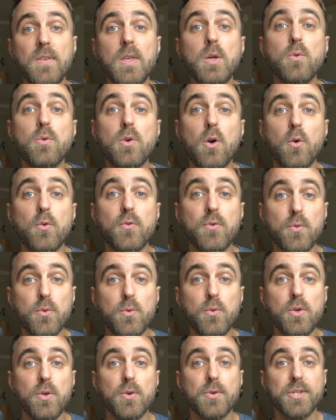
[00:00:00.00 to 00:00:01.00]
you go
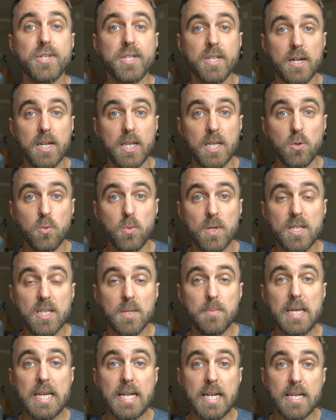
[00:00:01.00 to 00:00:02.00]
through your studies with
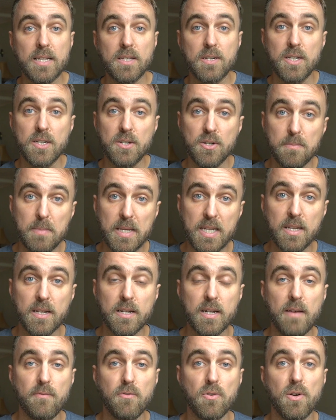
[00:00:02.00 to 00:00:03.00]
Speakly as an
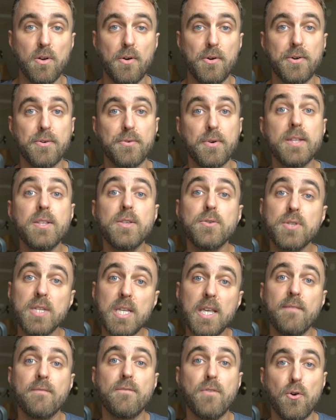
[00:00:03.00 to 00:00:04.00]
intermediate level learner and you
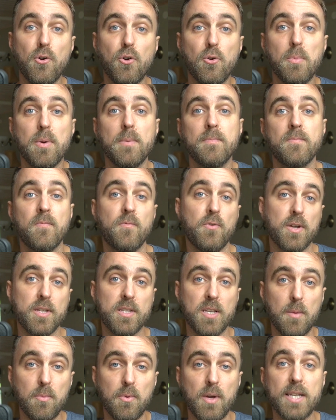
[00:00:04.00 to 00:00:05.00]
see a verb, for
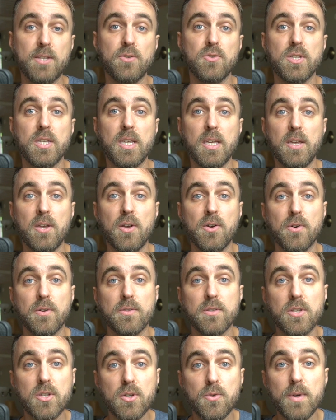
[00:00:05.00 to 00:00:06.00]
example, as you see here
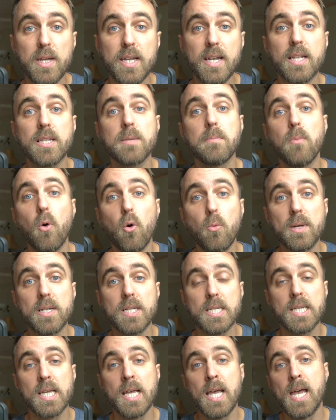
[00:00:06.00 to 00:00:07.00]
on the screen at the
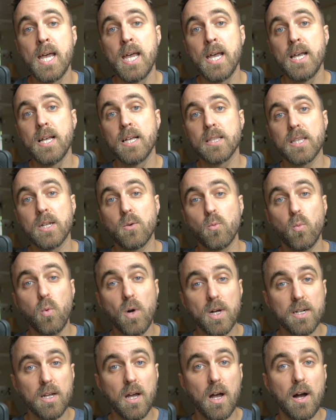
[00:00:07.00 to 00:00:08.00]
moment, then
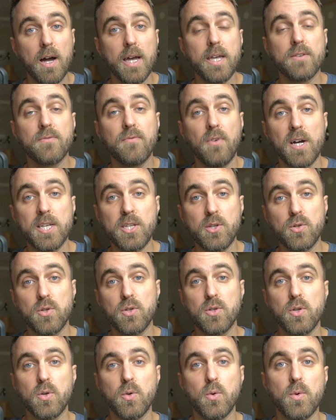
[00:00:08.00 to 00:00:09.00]
what I advise you
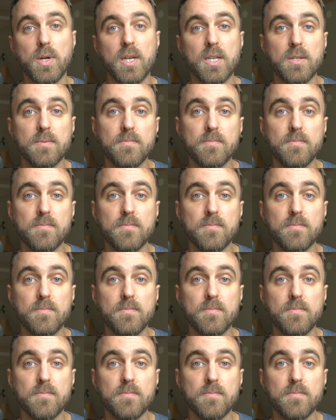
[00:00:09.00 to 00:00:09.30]
to do is